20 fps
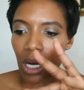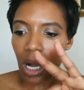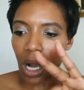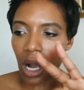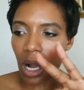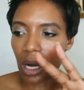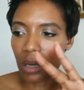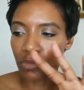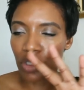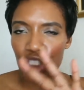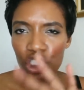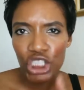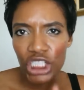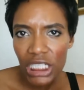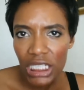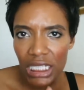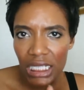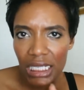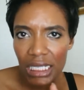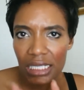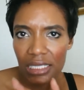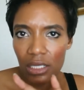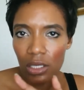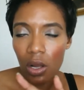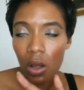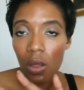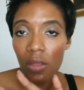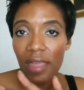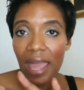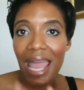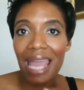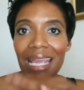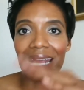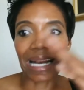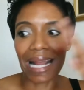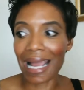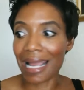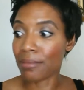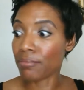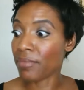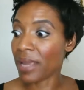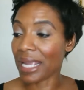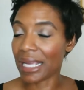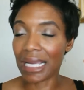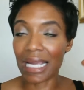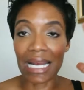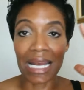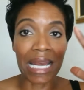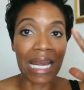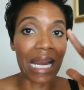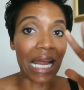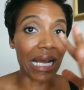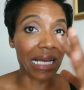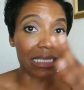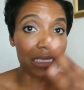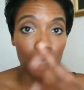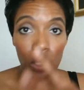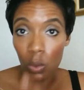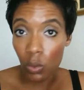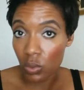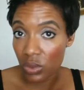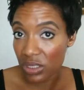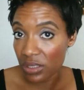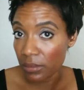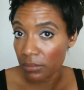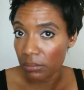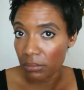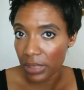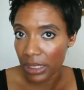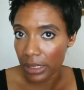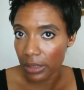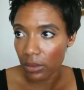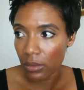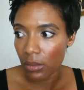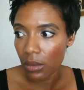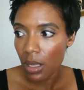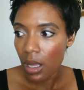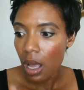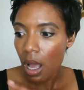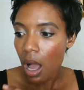um, cheese, and all that, and I make a nice wholesome meal.